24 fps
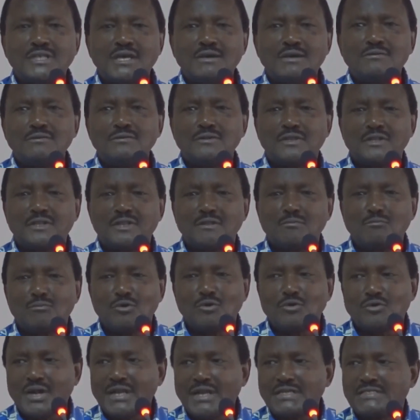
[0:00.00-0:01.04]
down the
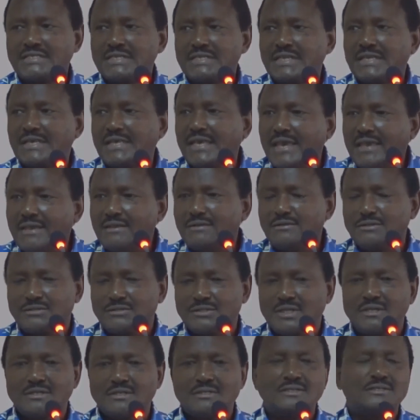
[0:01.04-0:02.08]
democratic
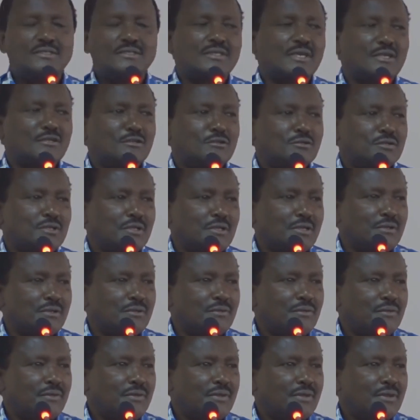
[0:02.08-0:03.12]
gains that this country
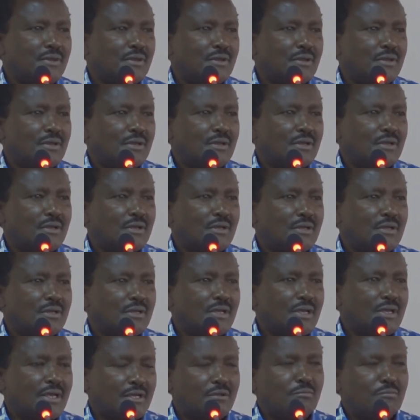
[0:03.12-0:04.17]

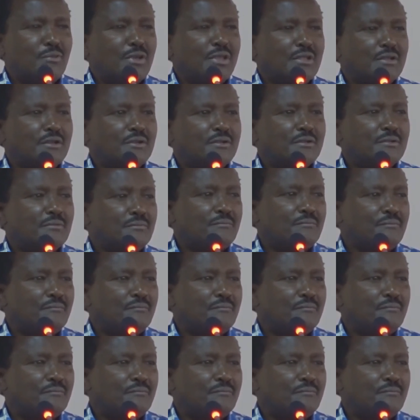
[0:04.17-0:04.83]
had made.